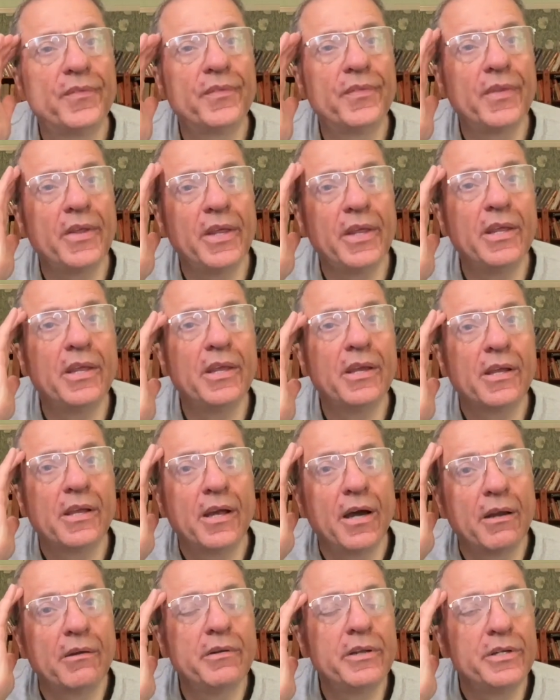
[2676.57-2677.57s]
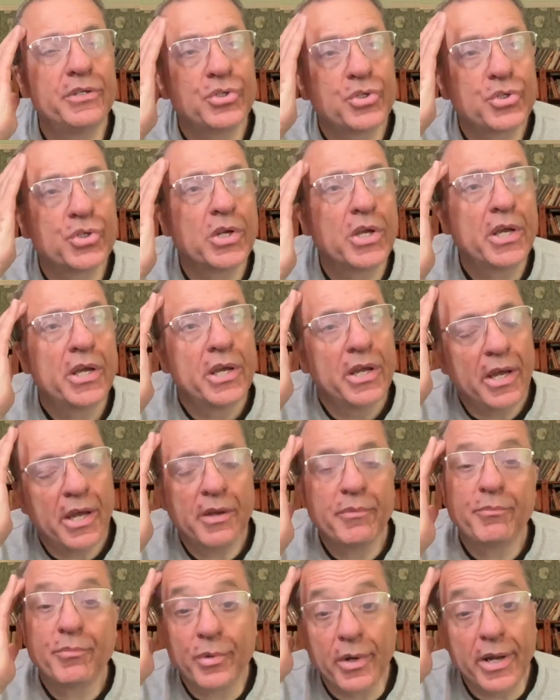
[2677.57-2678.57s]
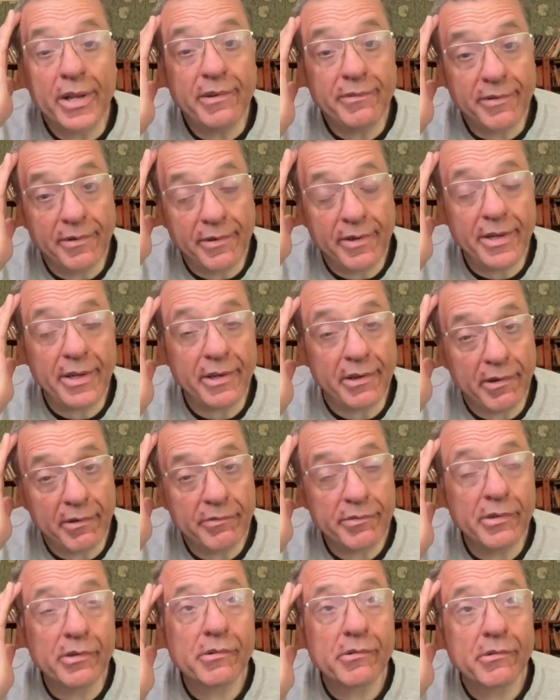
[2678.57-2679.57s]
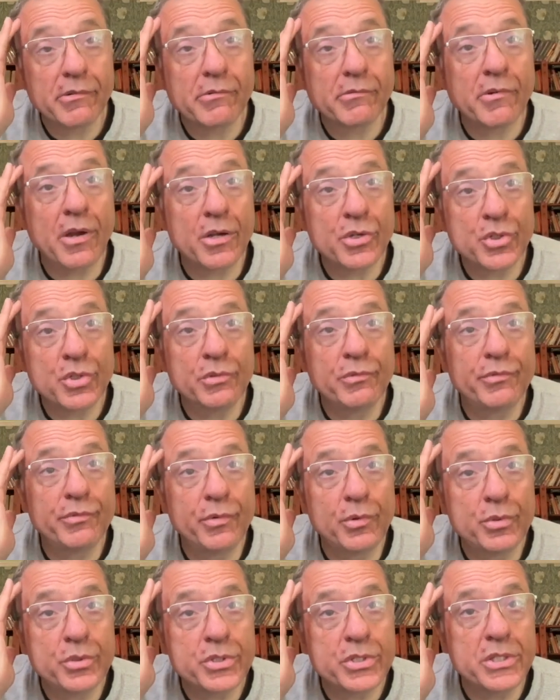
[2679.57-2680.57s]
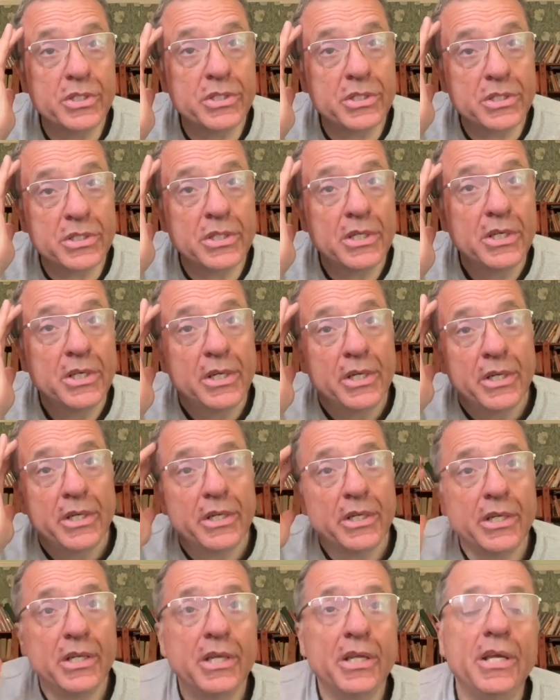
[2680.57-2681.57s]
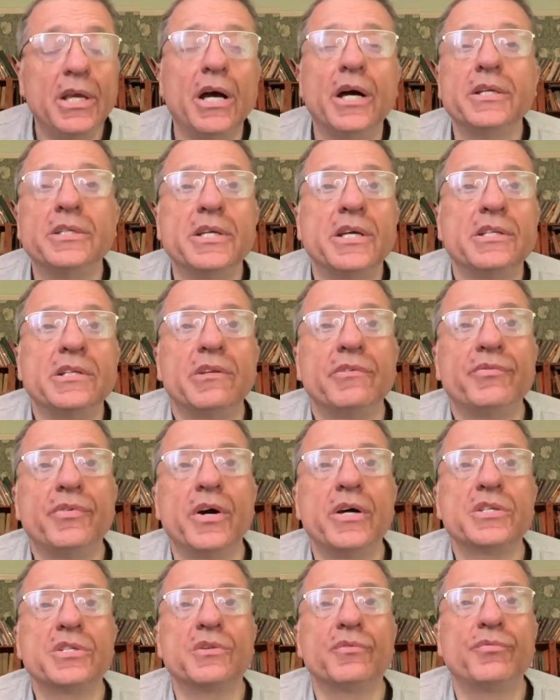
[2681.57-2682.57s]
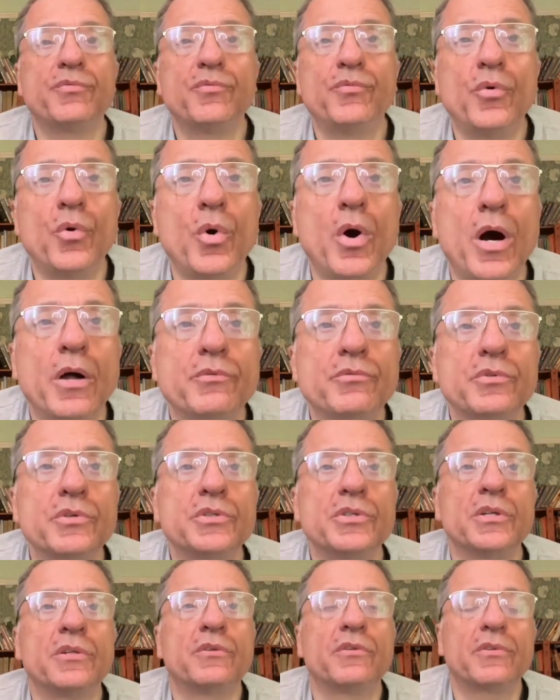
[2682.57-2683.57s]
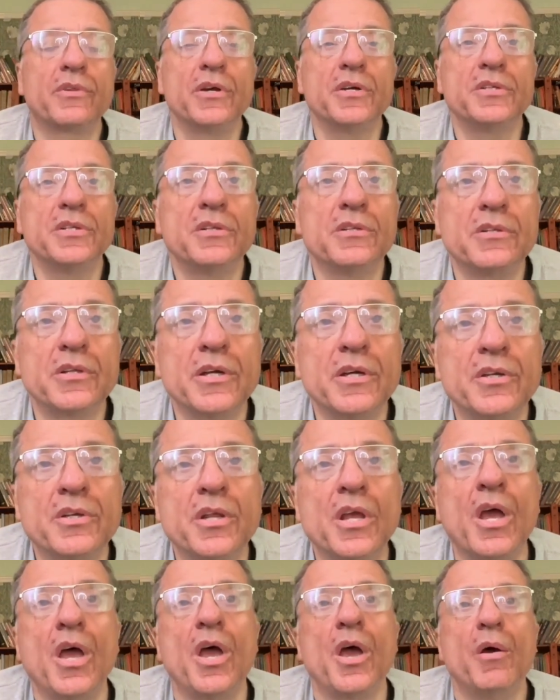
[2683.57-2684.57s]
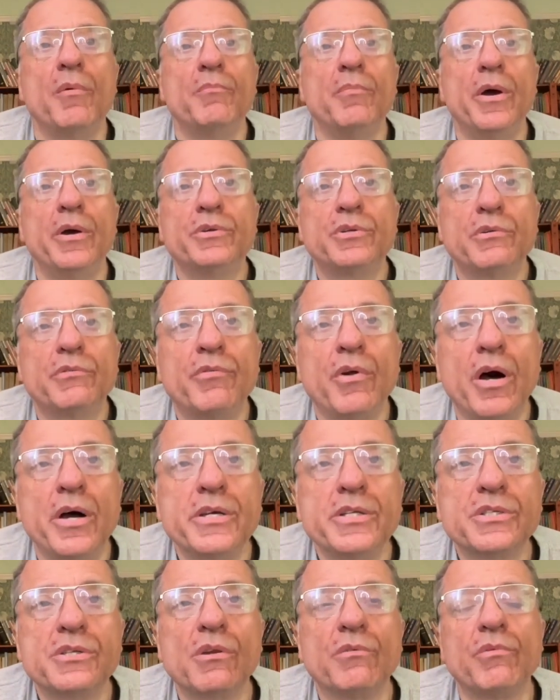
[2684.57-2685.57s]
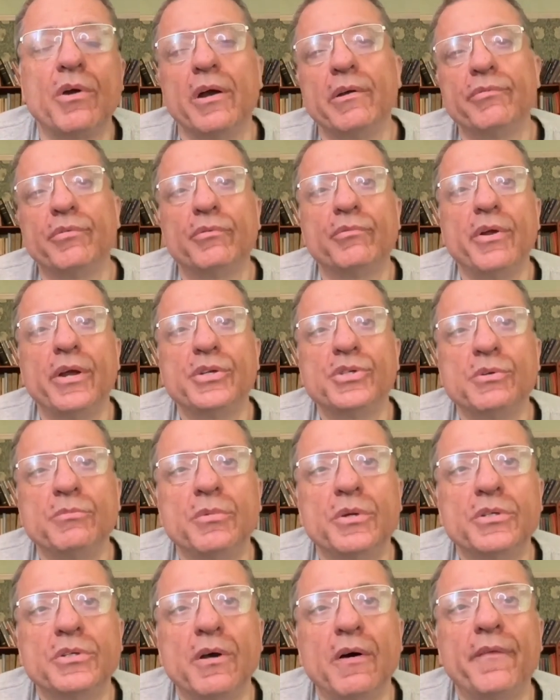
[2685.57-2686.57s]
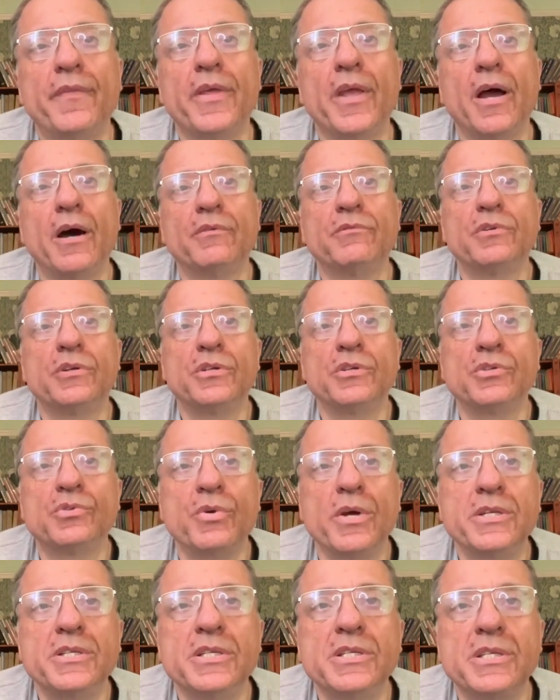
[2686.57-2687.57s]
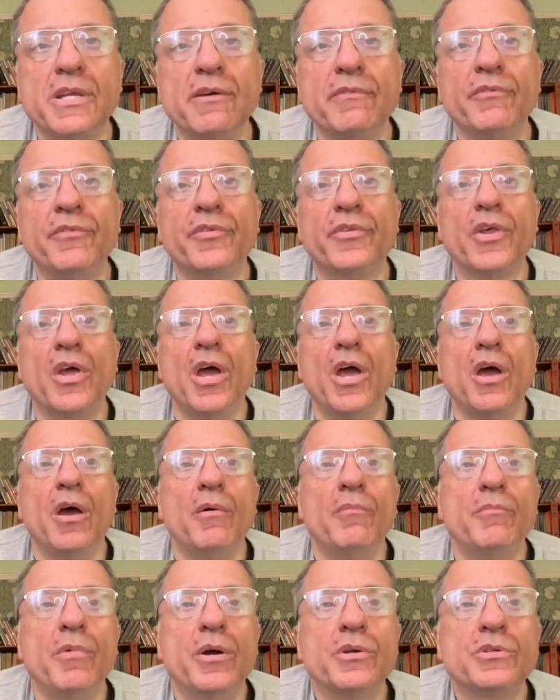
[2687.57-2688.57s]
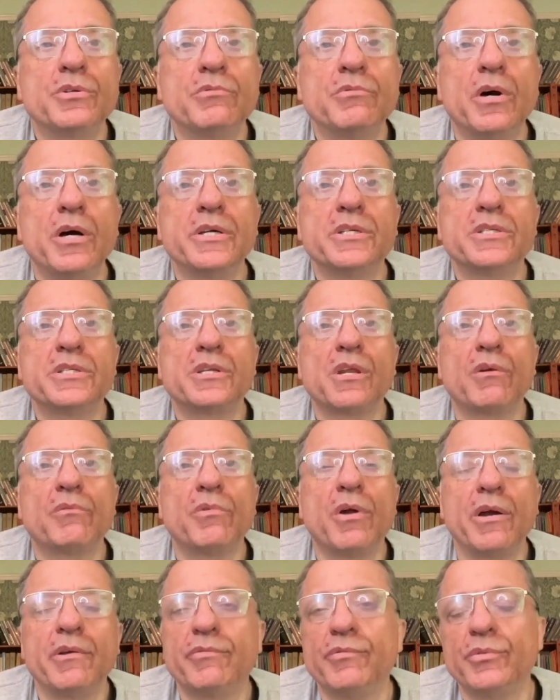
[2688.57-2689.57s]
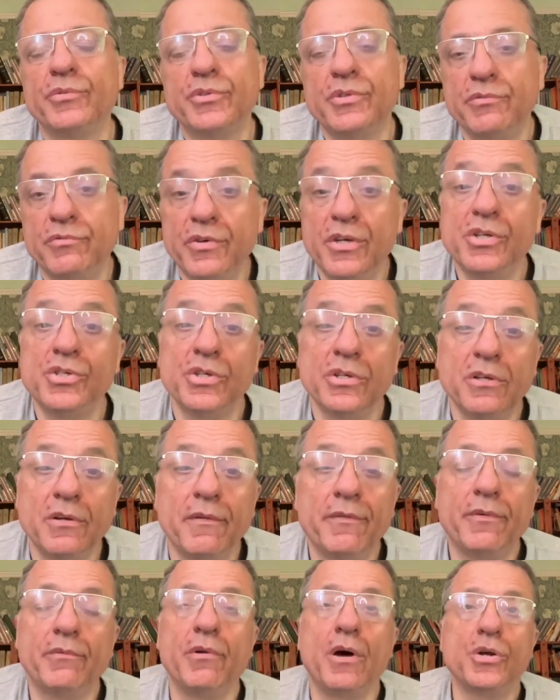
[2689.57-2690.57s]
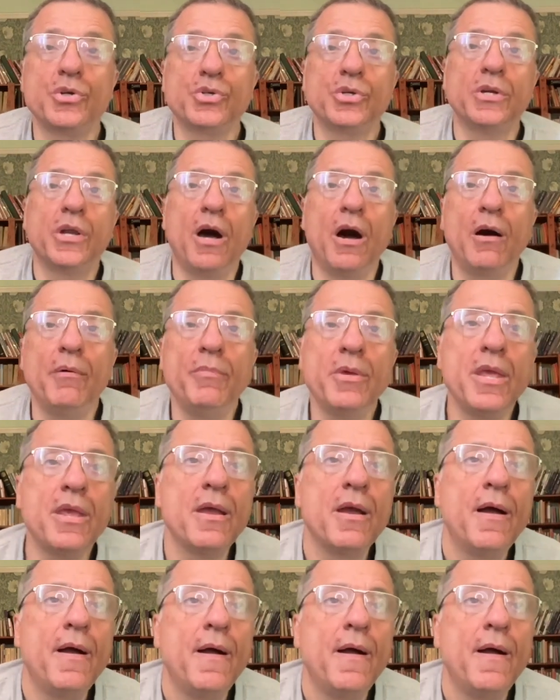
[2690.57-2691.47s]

the courage and bravery of Russian forces. He identifies the 433rd Motorized Rifle Regiment of the 127th Motorized Rifle Division of the Russian Army,